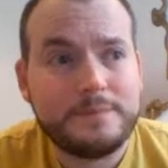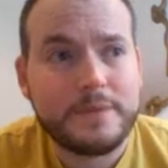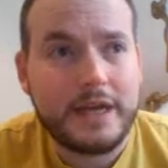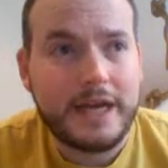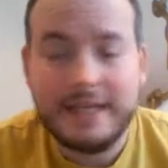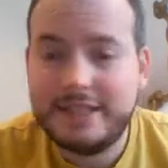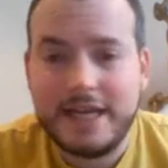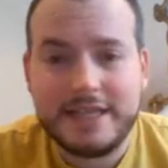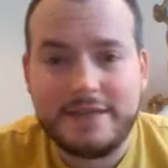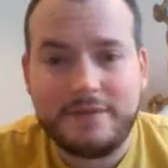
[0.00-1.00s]
And it's
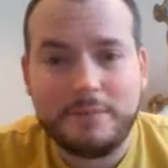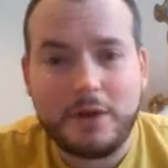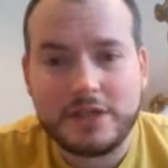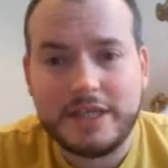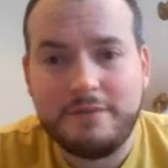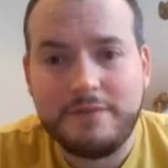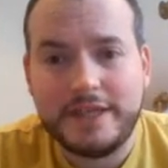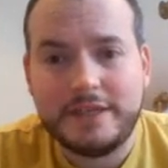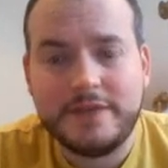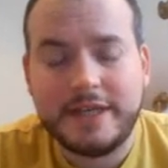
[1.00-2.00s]
definitely partially a
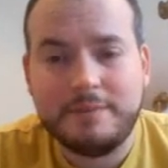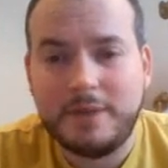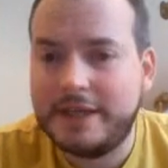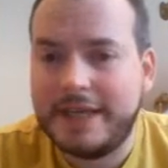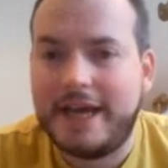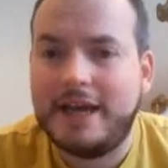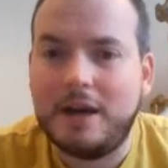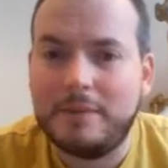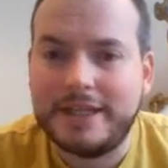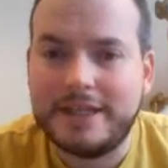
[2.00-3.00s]
fitness thing, but yeah, I
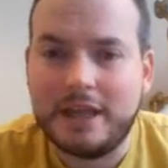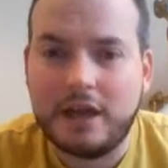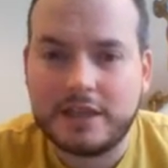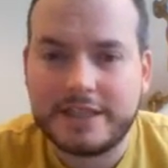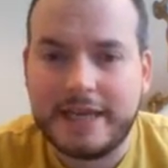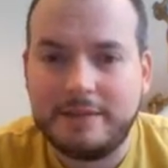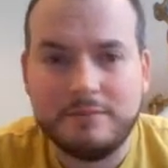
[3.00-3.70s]
mean, the last game,